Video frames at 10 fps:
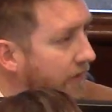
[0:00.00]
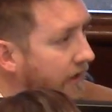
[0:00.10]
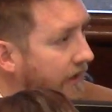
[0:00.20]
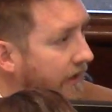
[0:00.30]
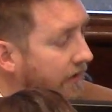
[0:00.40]

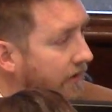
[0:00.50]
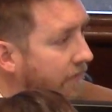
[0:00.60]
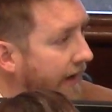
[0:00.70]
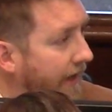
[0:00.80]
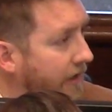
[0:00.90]
been the,
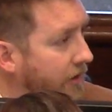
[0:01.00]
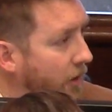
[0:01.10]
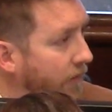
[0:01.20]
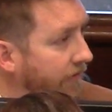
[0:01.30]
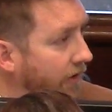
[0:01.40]
the main
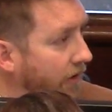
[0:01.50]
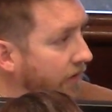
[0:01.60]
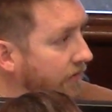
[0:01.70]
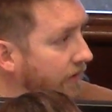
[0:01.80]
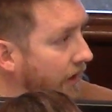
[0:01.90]
concern we've
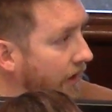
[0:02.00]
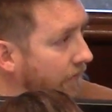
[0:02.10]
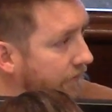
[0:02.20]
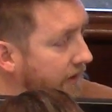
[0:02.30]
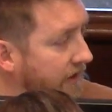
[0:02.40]
heard,
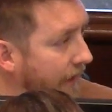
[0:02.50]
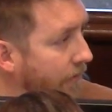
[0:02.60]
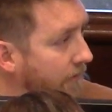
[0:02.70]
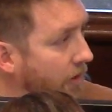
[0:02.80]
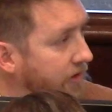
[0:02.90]
uh, the same
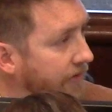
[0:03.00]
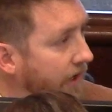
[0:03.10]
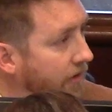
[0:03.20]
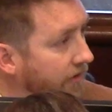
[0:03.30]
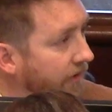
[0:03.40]
with most of
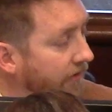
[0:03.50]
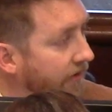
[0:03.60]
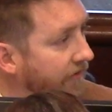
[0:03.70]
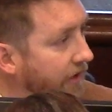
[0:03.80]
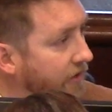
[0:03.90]
the other
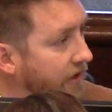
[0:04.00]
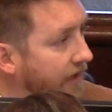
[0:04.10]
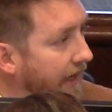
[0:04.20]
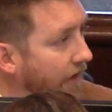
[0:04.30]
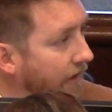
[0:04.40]
event venues
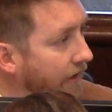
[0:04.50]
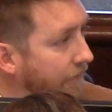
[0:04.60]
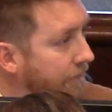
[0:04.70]
in the area.